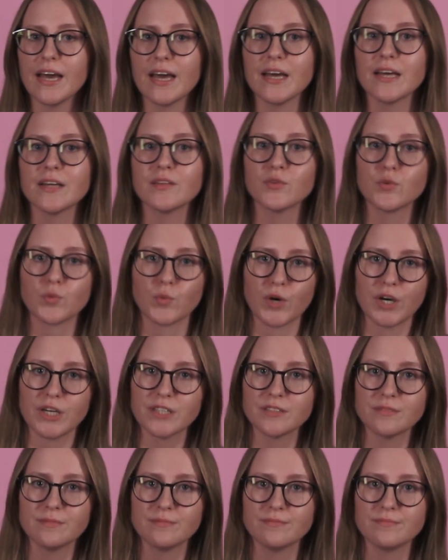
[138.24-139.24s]
and the
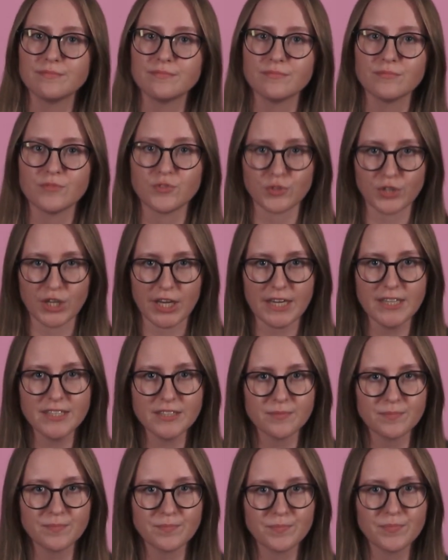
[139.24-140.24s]
word
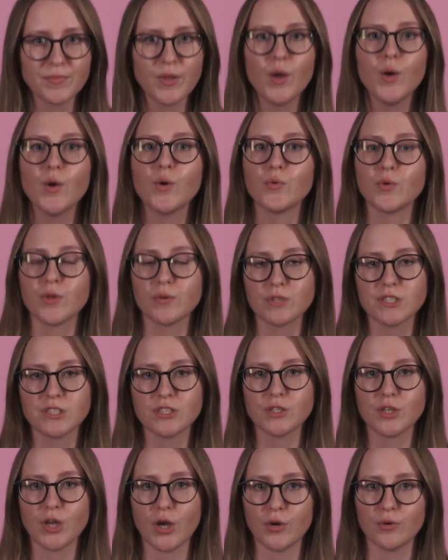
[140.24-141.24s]
forget, we
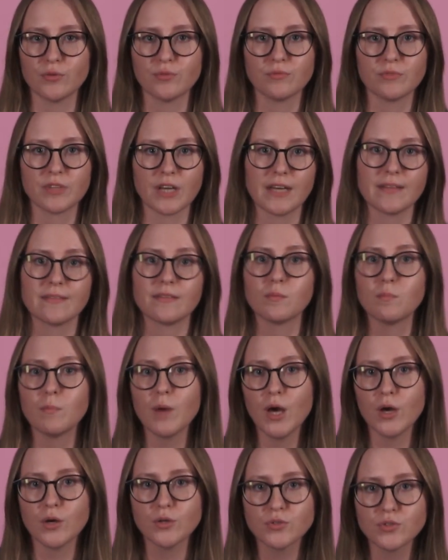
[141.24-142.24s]
already know that the
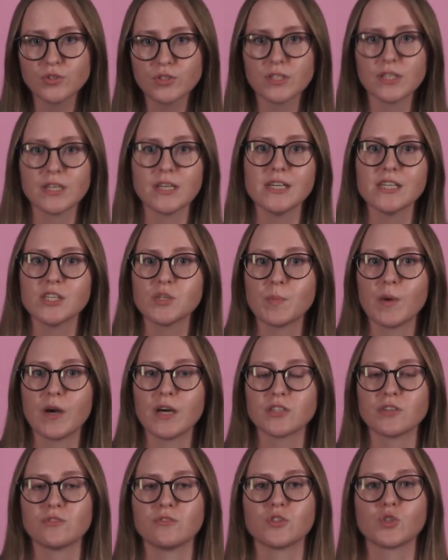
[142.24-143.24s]
most is
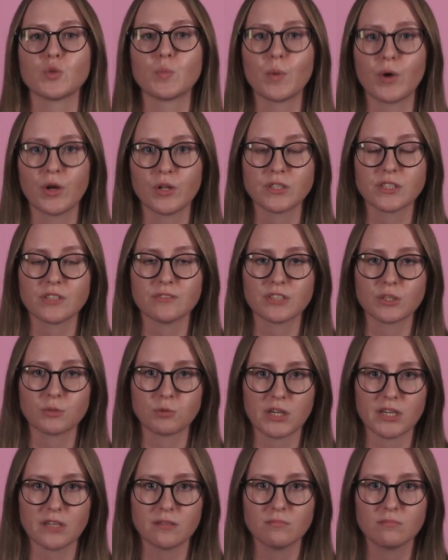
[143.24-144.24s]
part of the superlative
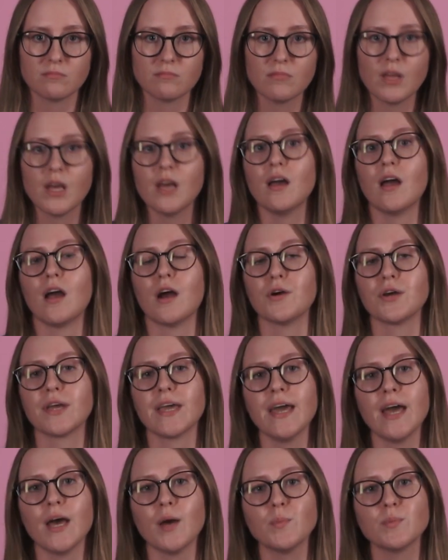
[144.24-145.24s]
degree. Our
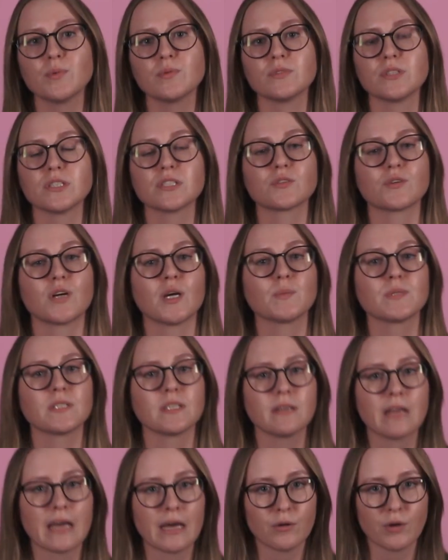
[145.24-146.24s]
gap describes
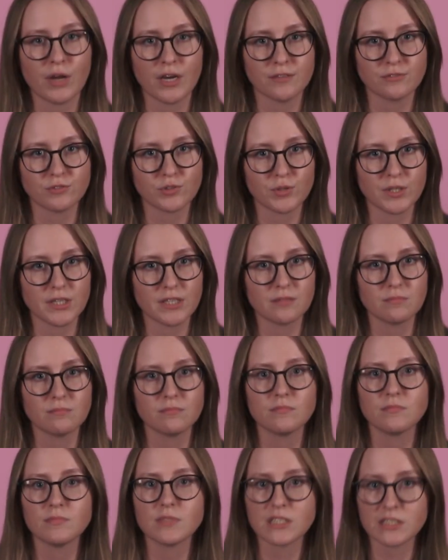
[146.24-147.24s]
the noun after it,
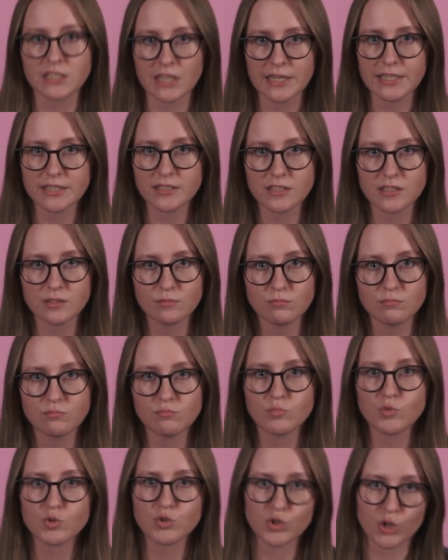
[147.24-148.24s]
sights.
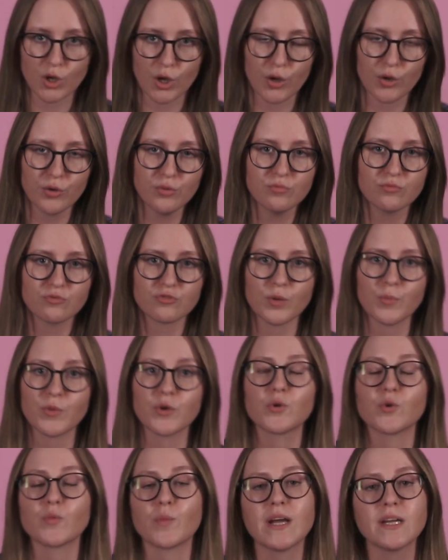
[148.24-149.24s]
So, from
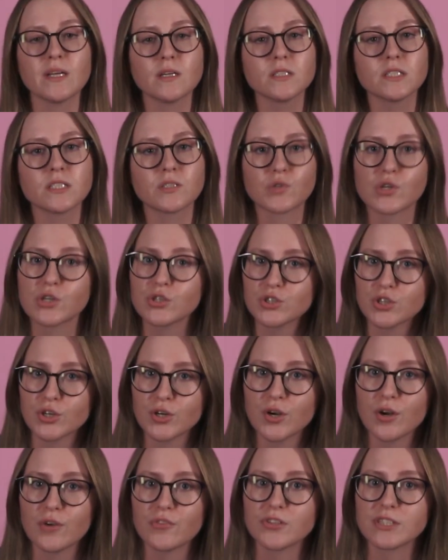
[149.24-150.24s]
the grammatical
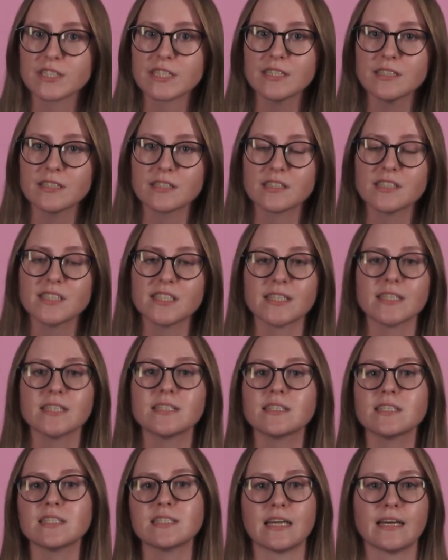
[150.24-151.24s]
structure of the sentence, I
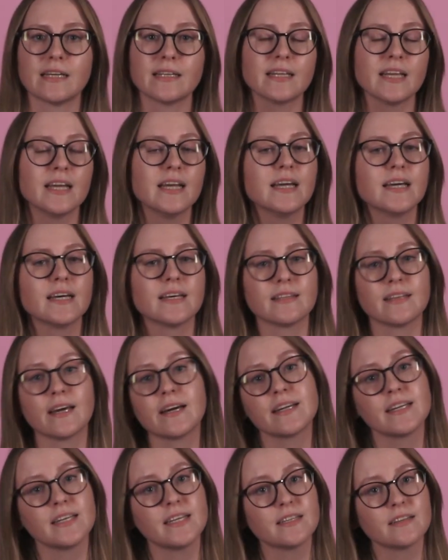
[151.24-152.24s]
understand that
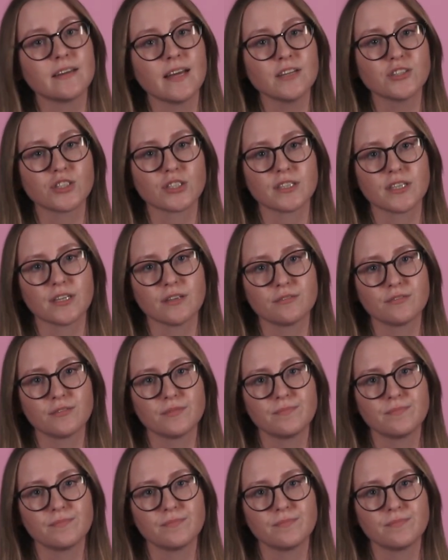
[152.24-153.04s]
I need an adjective.